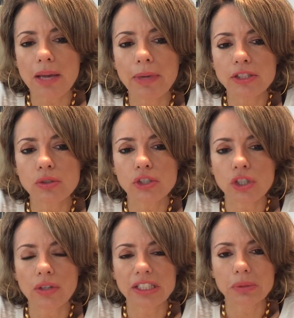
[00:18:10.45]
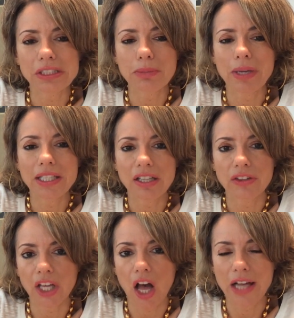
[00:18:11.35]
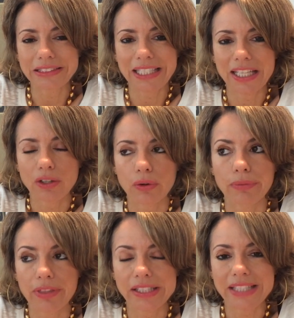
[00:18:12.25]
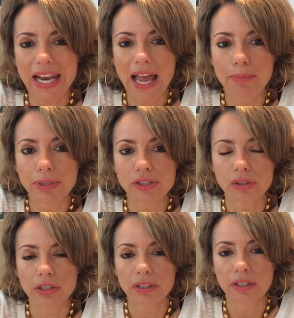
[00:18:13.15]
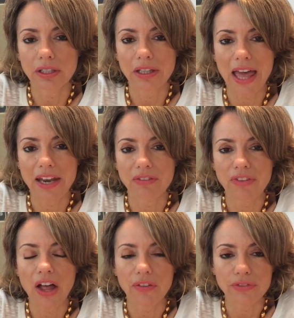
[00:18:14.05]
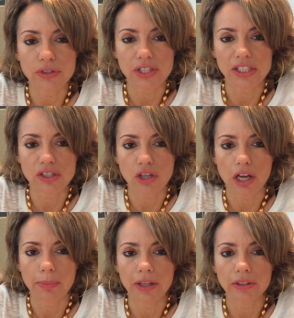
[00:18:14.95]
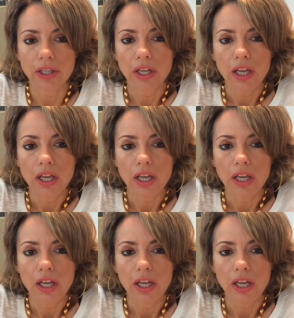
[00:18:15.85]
I might do a show next week depending on the content or things that happen during the NFL, if there's things to talk about.